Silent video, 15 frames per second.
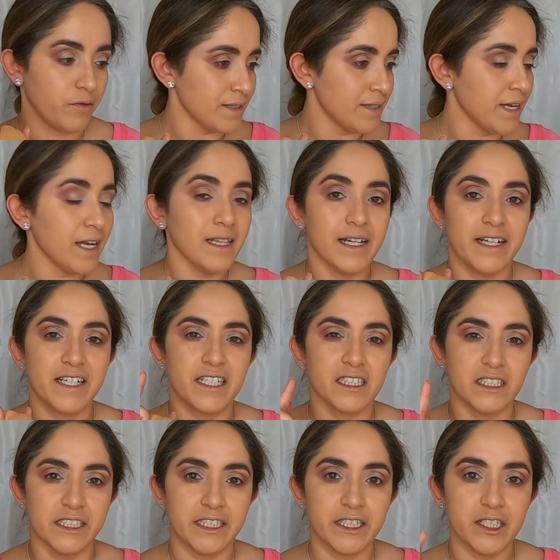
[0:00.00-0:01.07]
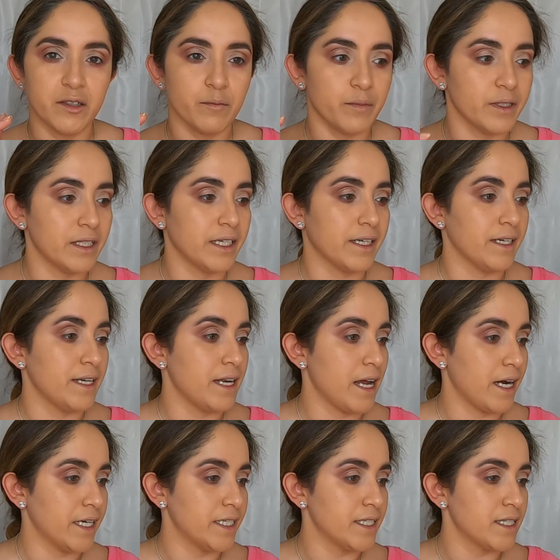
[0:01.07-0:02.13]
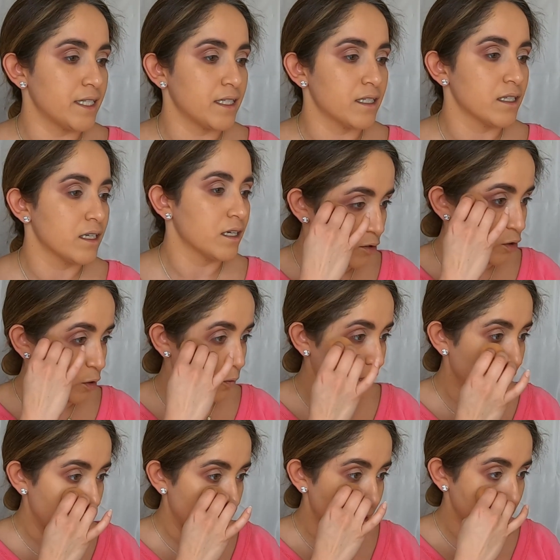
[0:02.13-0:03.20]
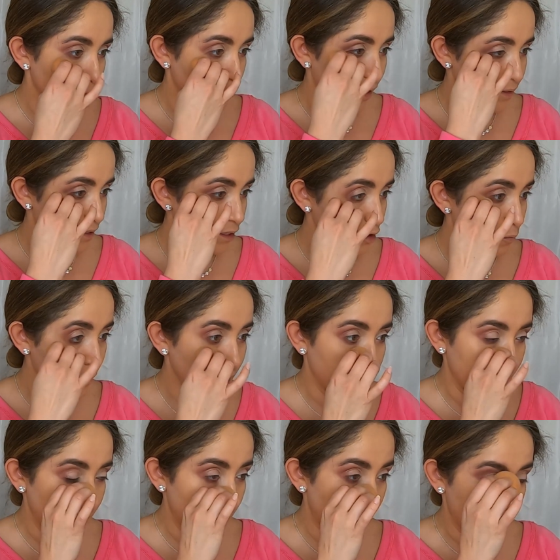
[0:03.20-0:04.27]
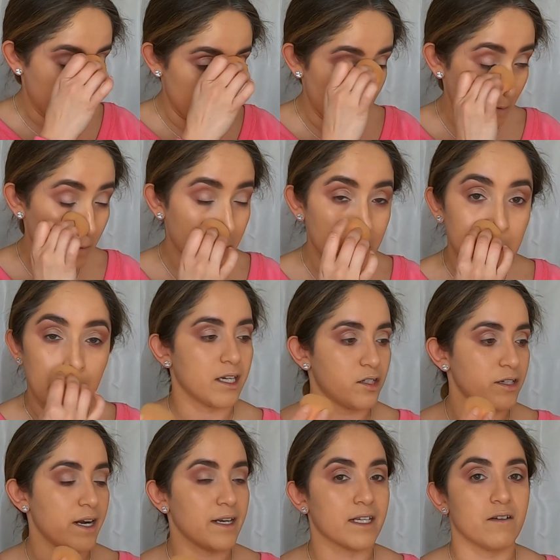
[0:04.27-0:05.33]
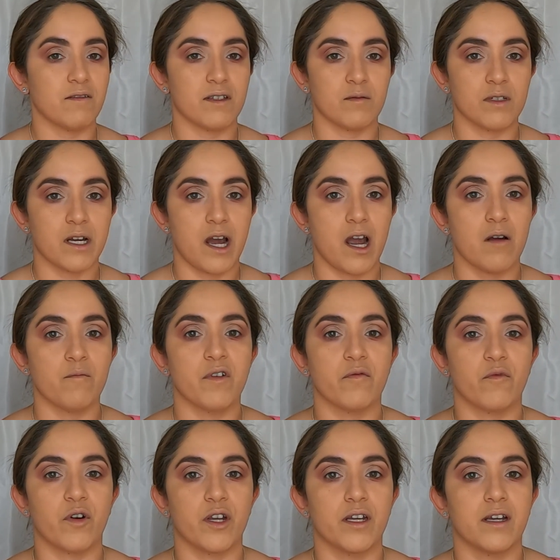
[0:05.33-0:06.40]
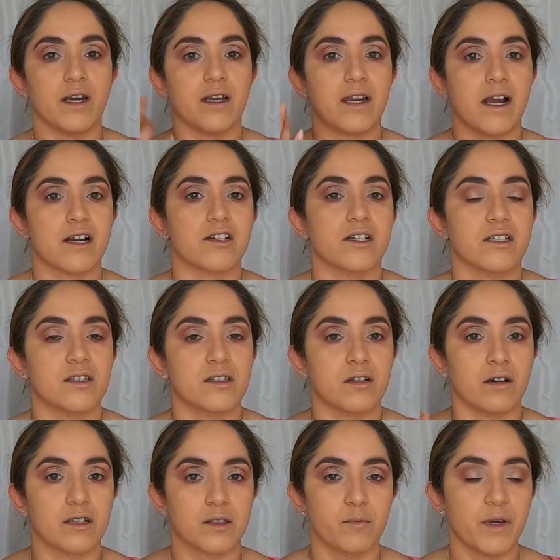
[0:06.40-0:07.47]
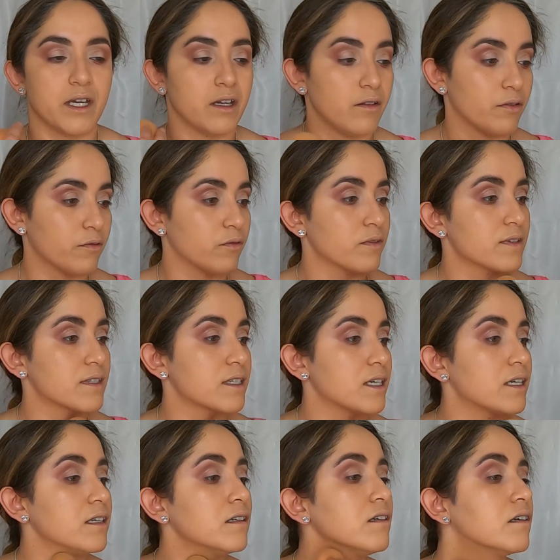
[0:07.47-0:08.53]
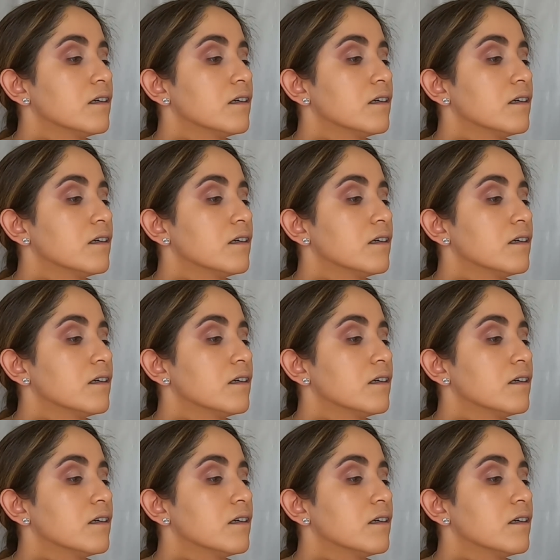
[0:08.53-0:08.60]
not like glitter, but like a nice dewiness where it's illuminating now. So I guess you gotta give it some time before it actually starts peeking through the skin.